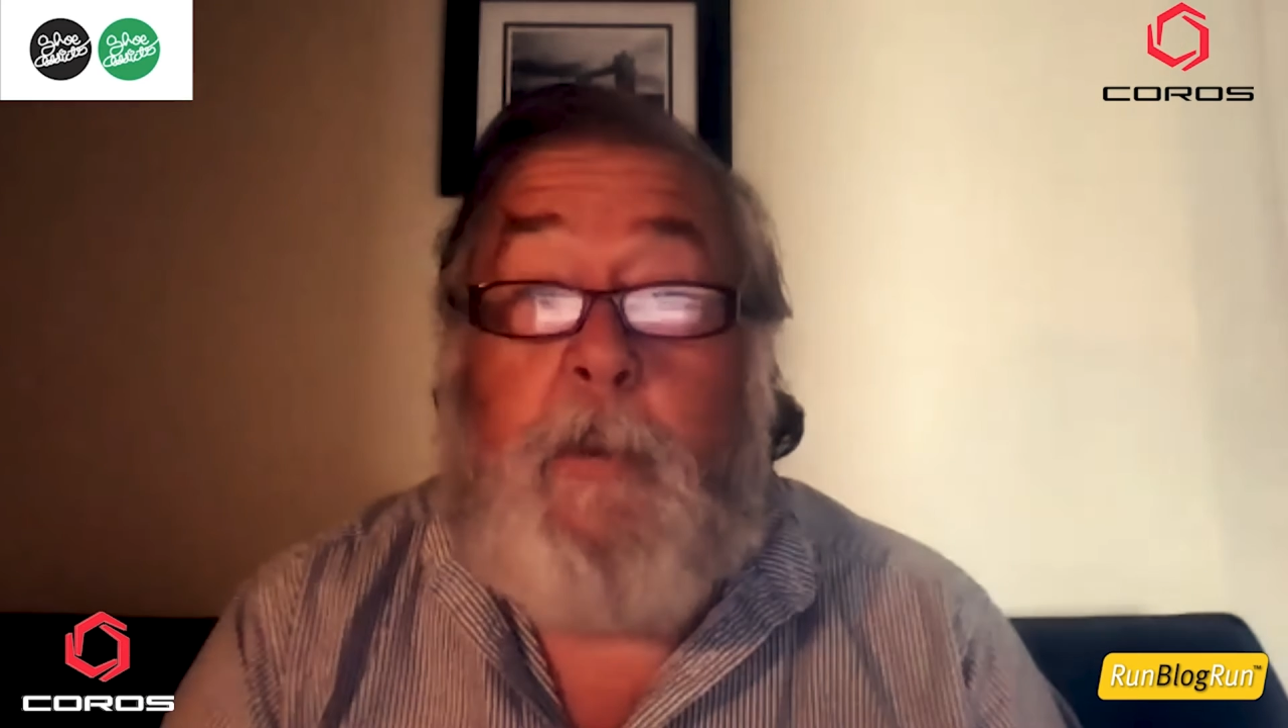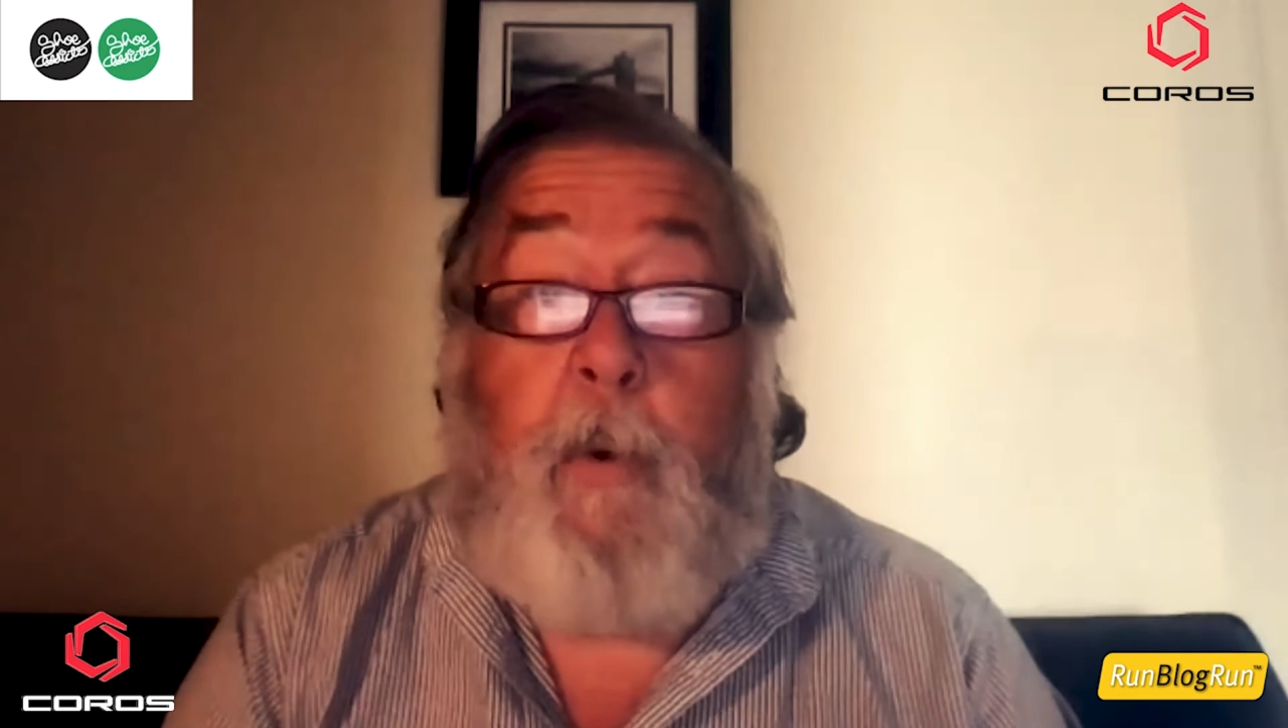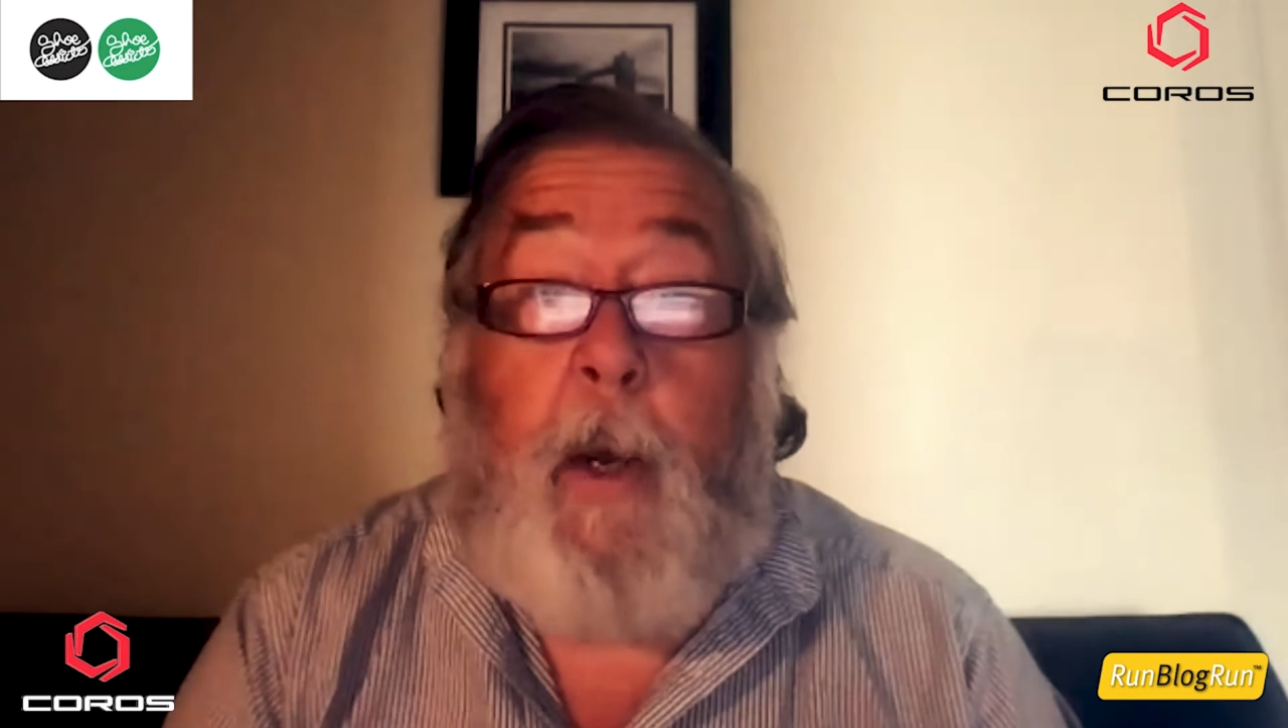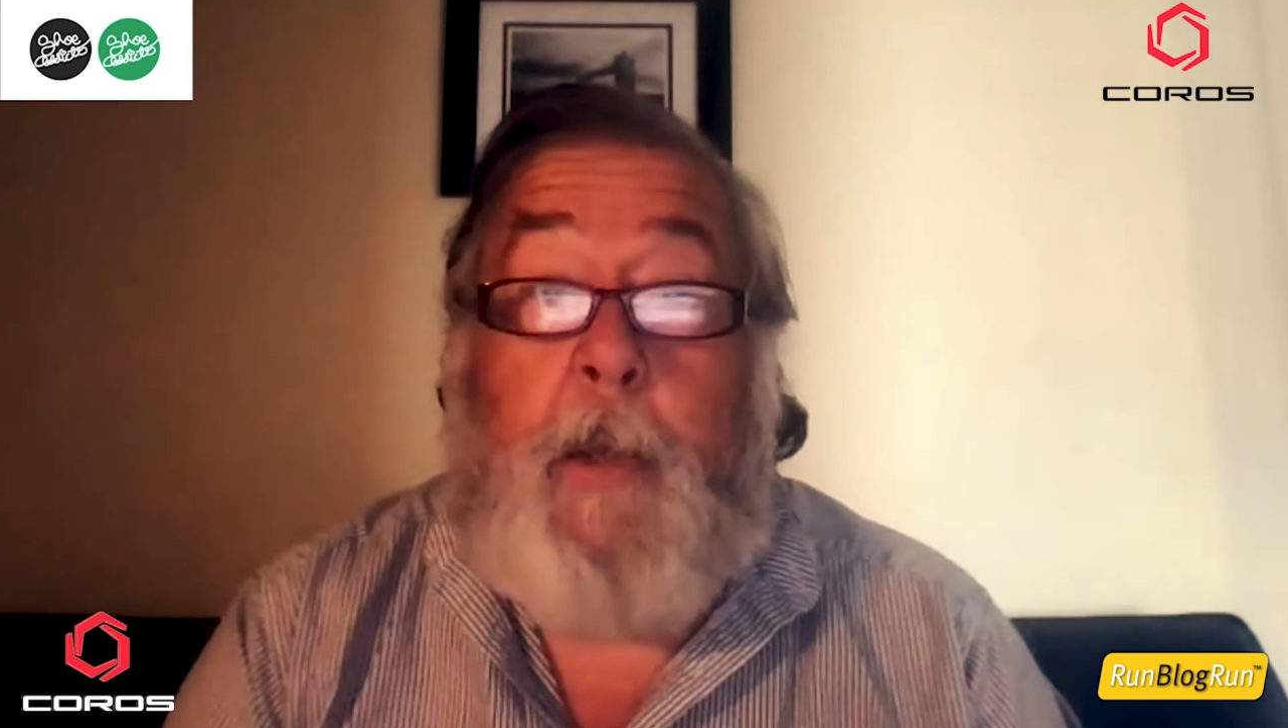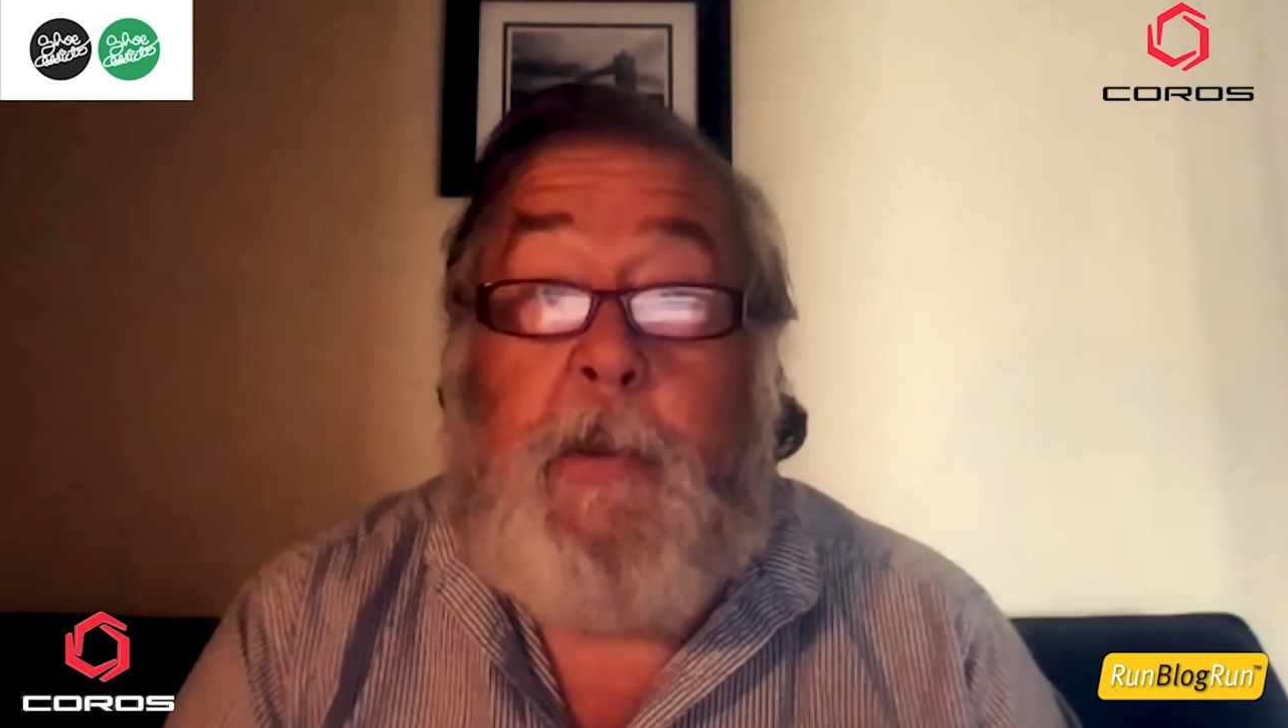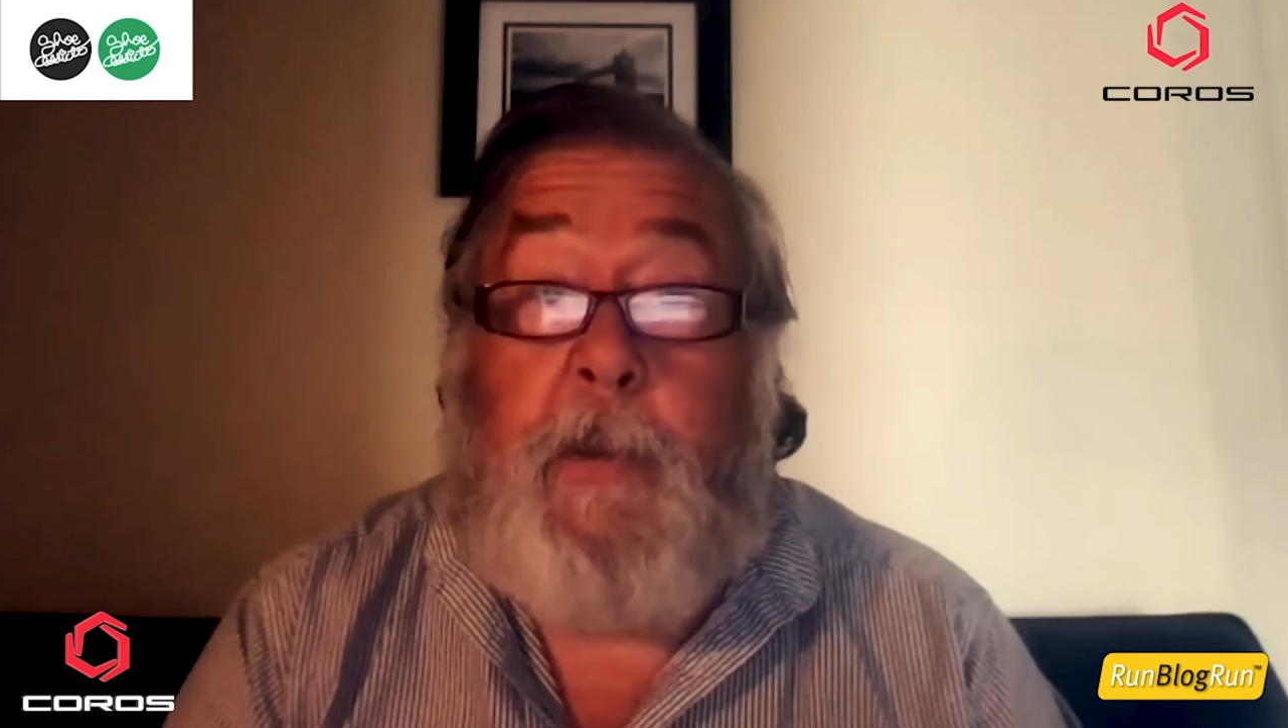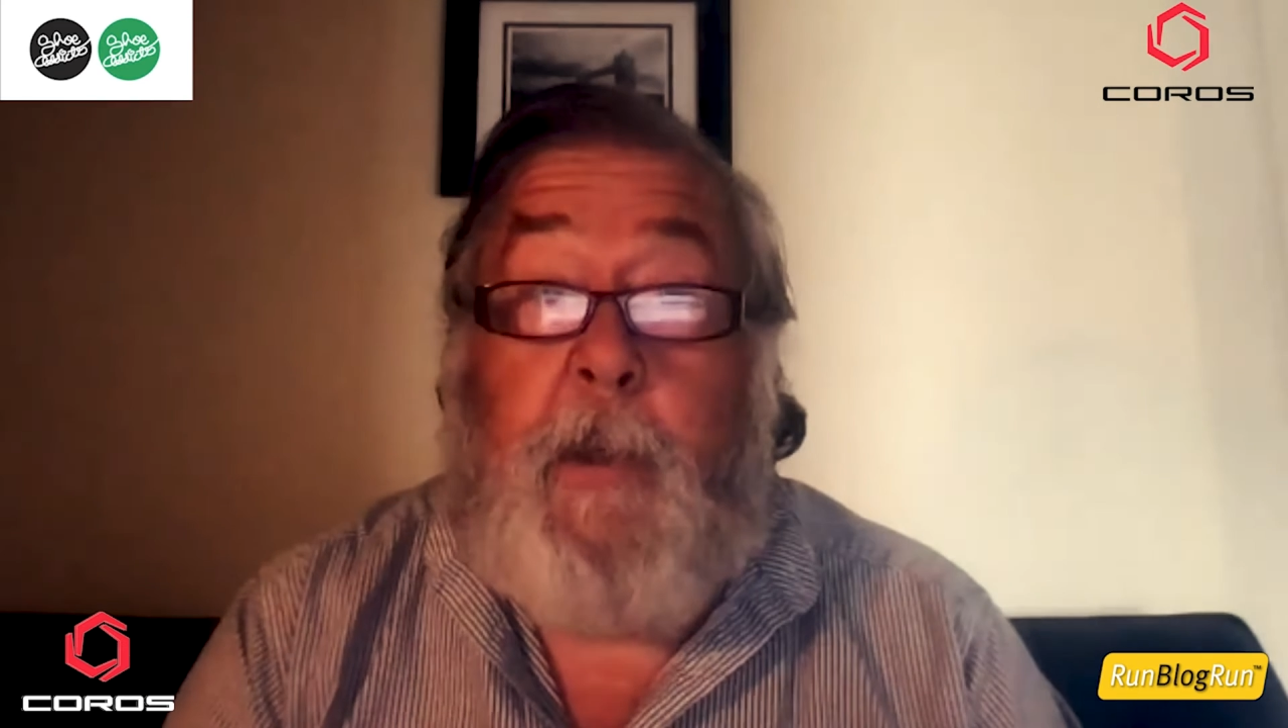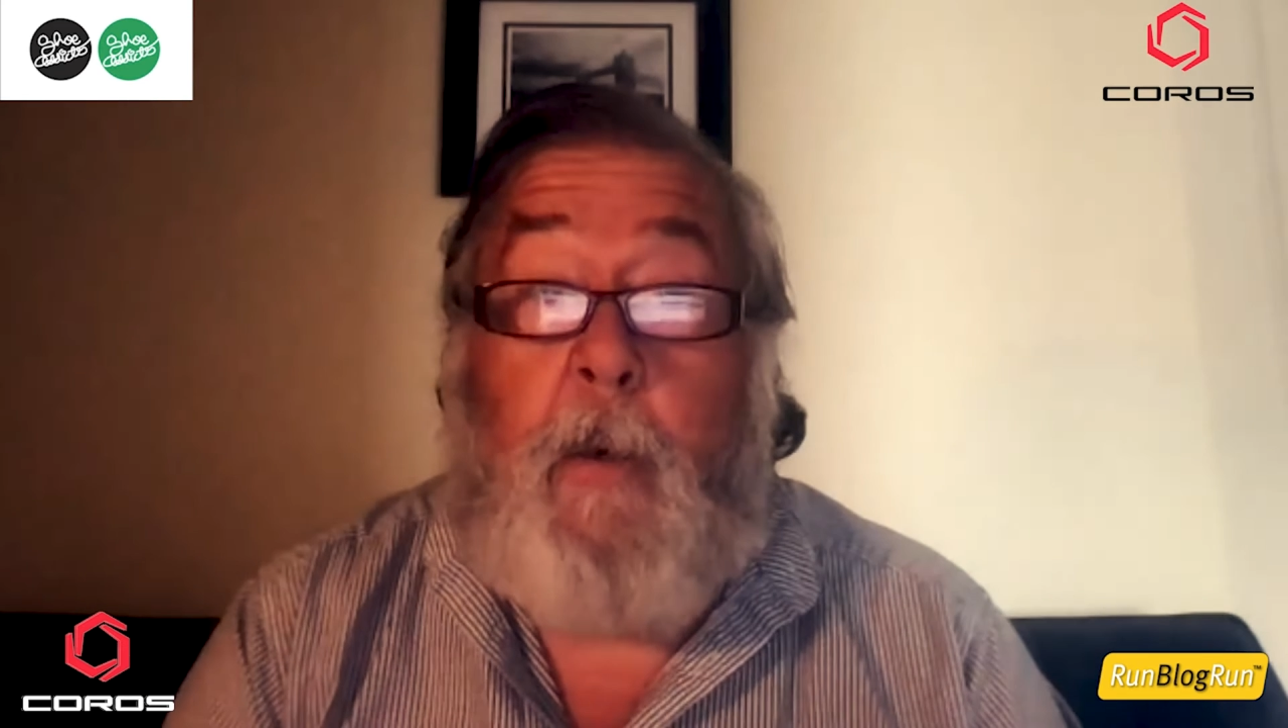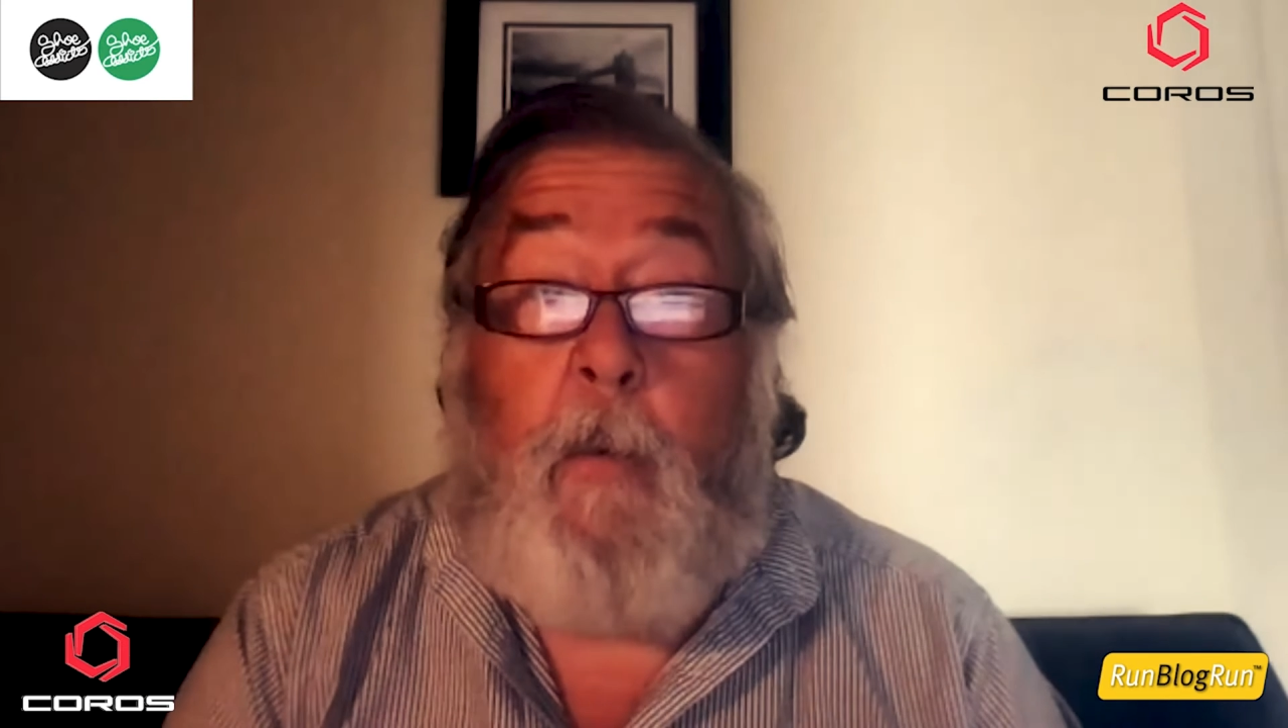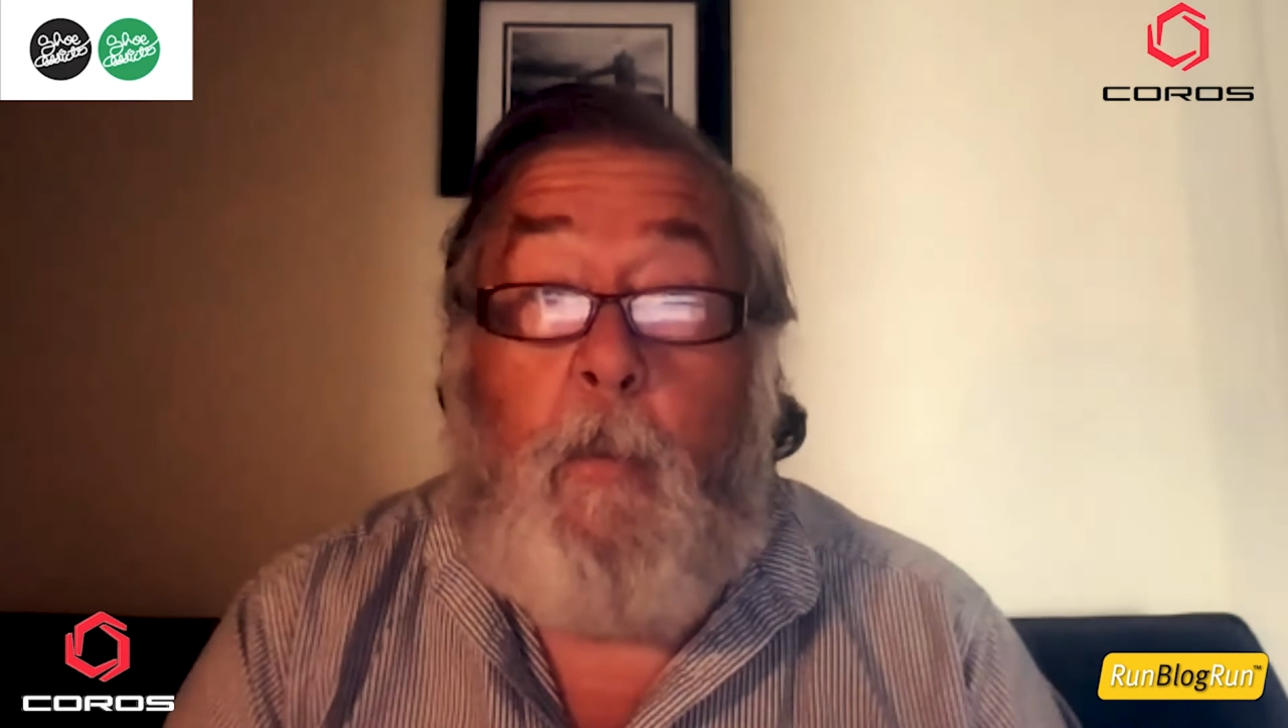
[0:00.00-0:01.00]
surprises
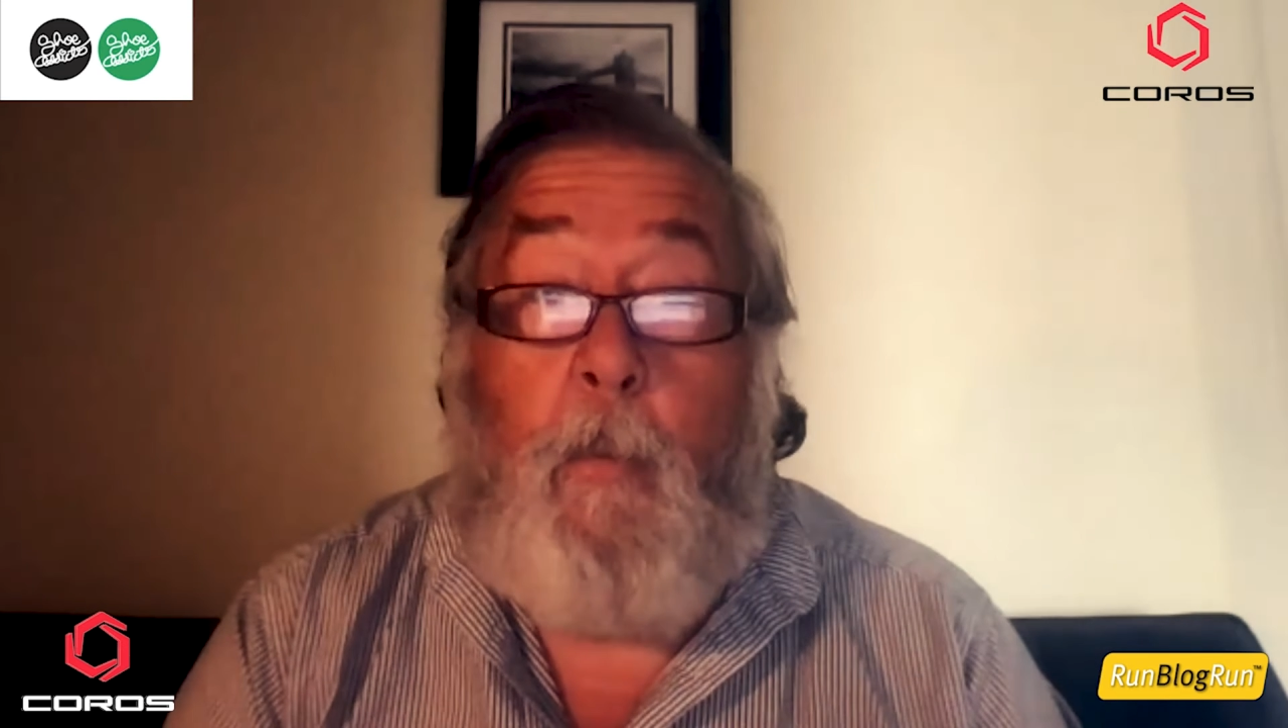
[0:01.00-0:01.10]
there,